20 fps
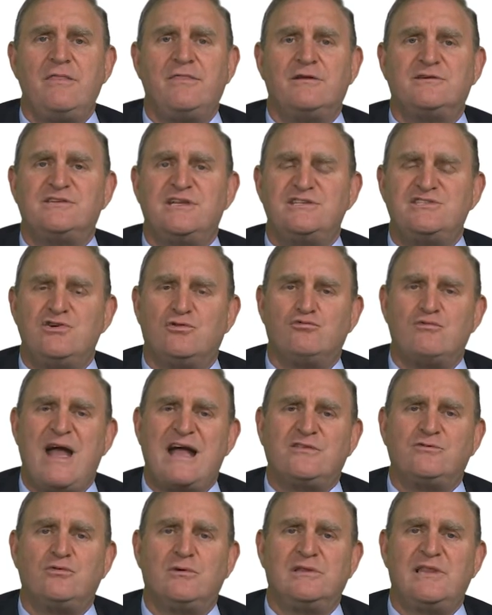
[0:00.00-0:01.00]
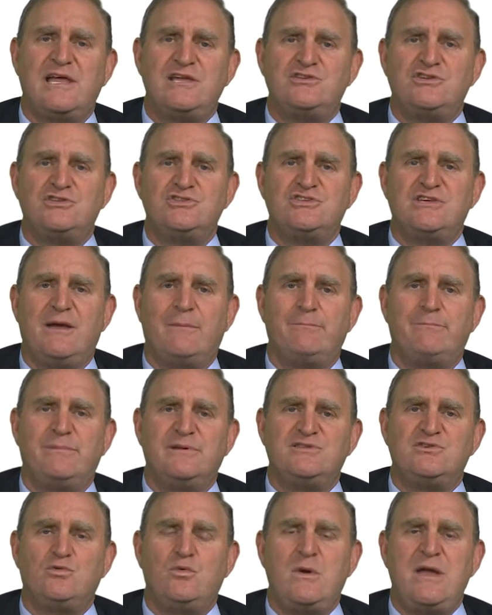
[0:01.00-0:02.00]
there's a direct relationship
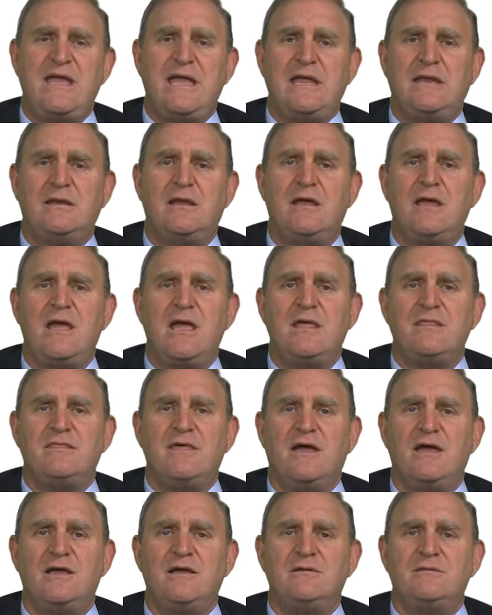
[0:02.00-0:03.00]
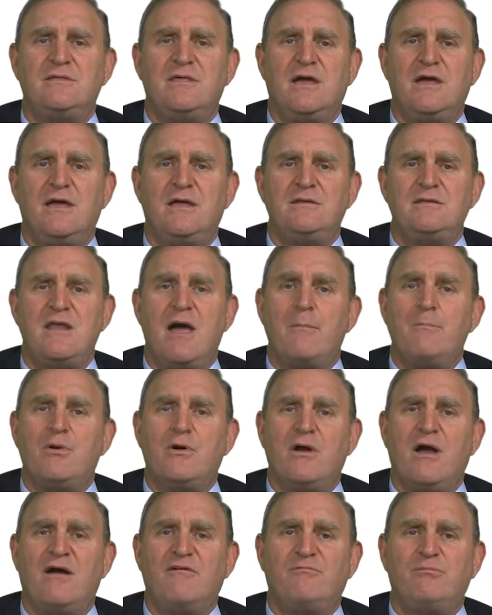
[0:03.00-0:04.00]
between the, the
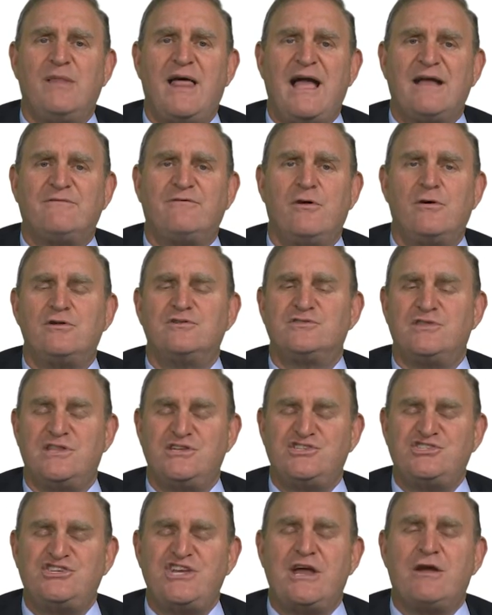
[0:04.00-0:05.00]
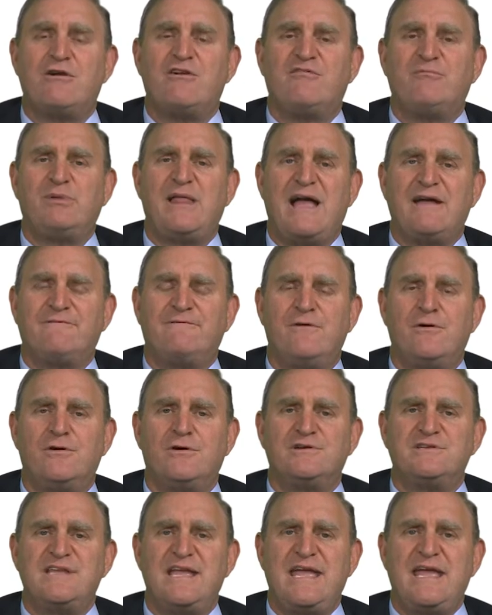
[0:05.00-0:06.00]
number of black voters or the share of black
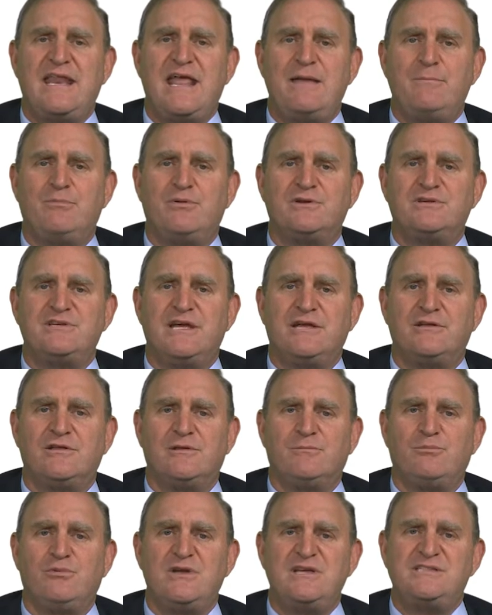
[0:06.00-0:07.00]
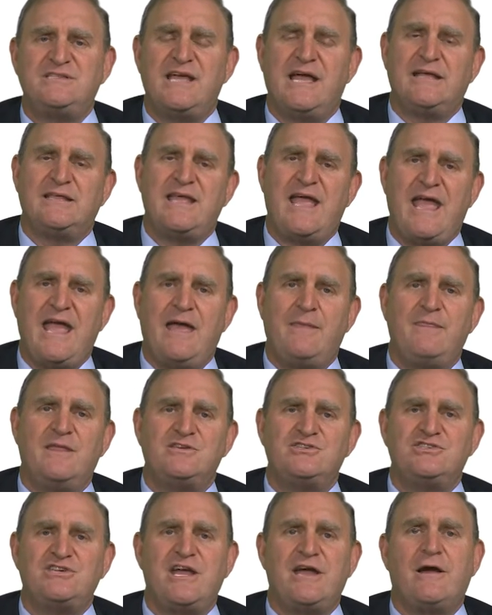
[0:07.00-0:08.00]
voters in a particular precinct and the
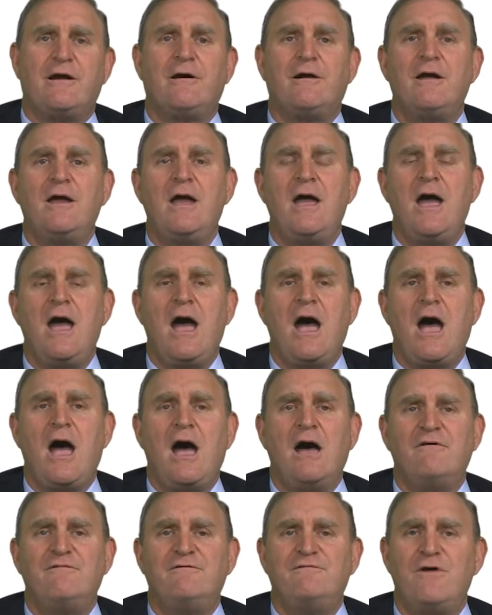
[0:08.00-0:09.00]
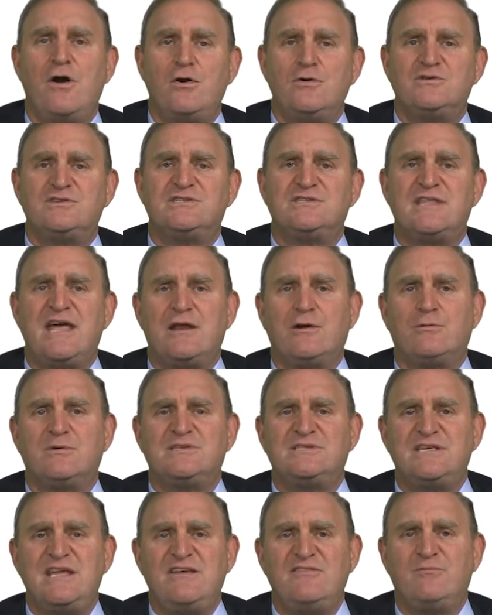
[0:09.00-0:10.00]
share of votes that are
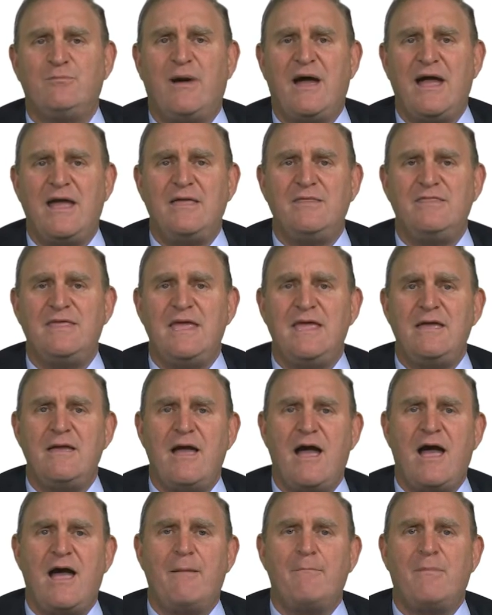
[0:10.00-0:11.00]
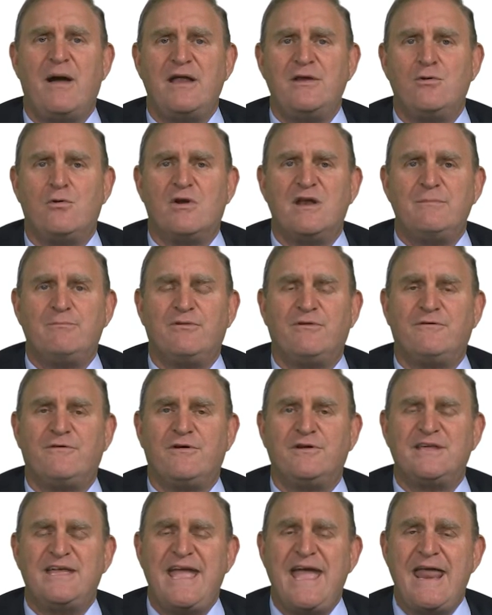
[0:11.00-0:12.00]
received by the uh, minority
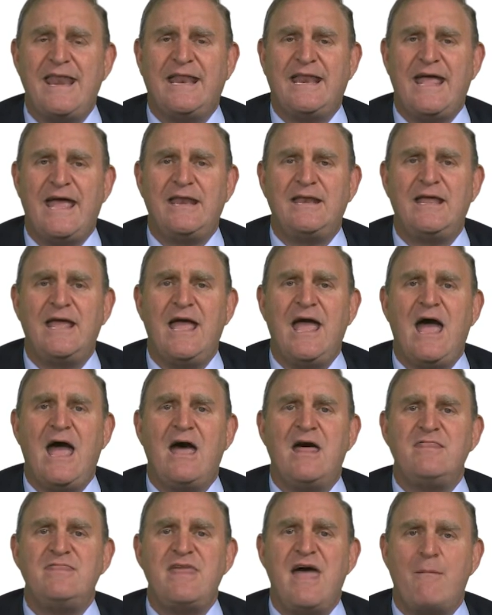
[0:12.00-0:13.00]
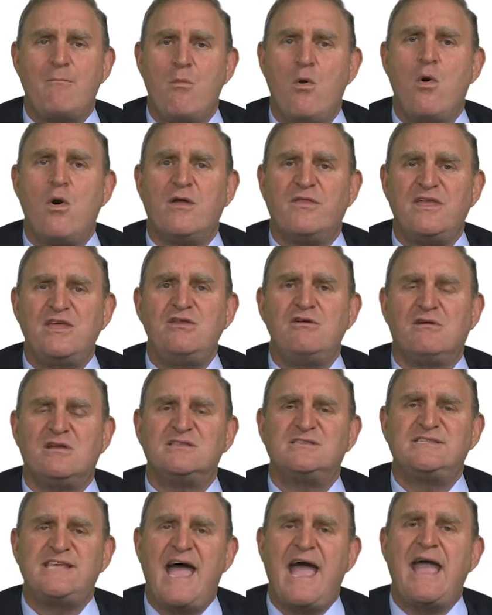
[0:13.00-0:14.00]
preferred candidate, the more that you
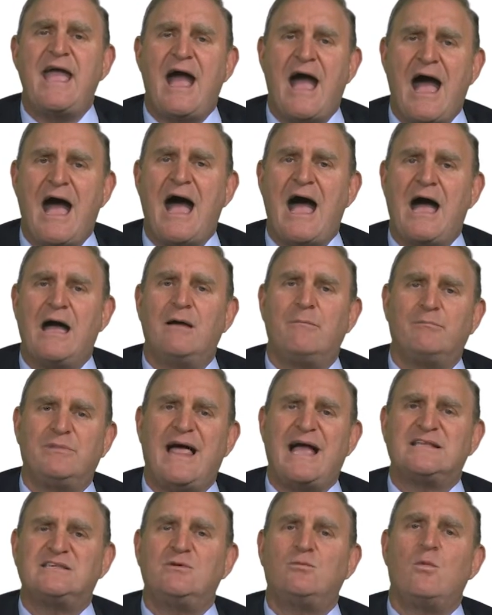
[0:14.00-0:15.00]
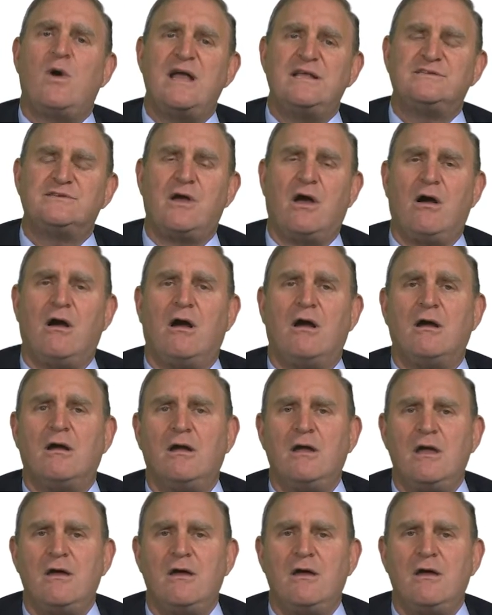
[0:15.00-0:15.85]
can say, ah, blacks and whites are